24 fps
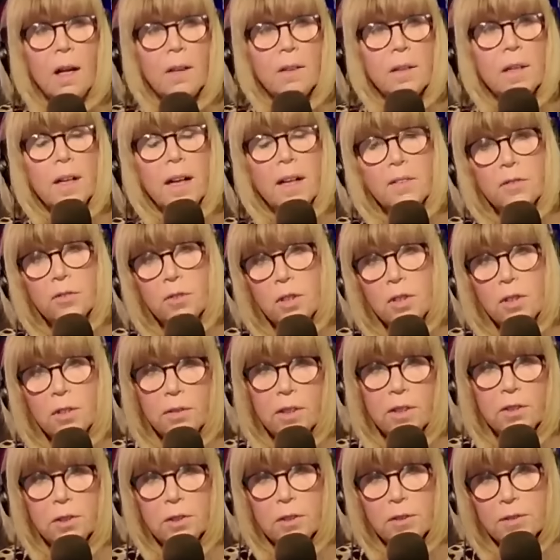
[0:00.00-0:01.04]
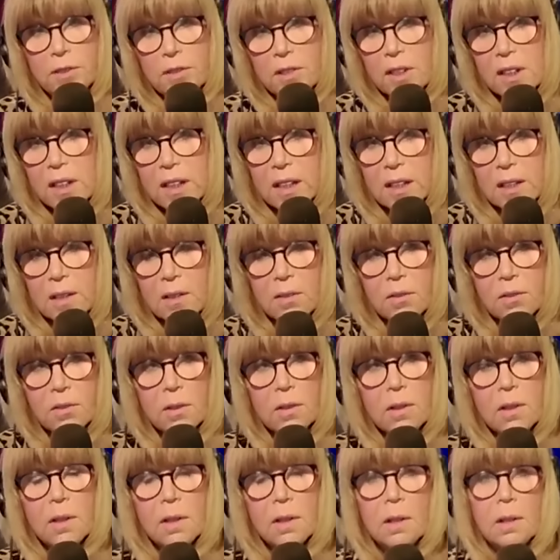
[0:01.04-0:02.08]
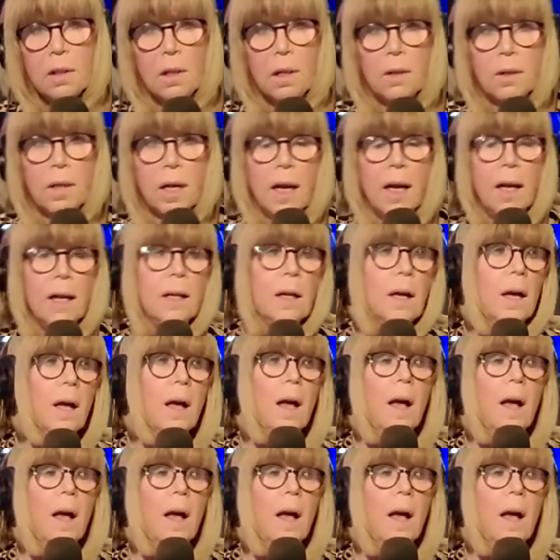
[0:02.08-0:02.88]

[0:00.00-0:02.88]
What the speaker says: the next generation of sleaze. Okay.